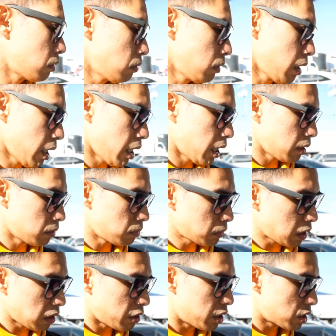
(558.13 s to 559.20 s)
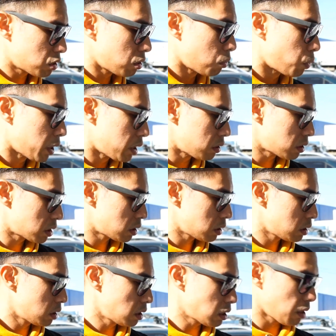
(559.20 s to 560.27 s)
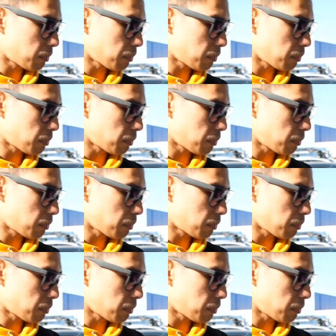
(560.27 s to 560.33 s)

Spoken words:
and clearance to the wheels and stuff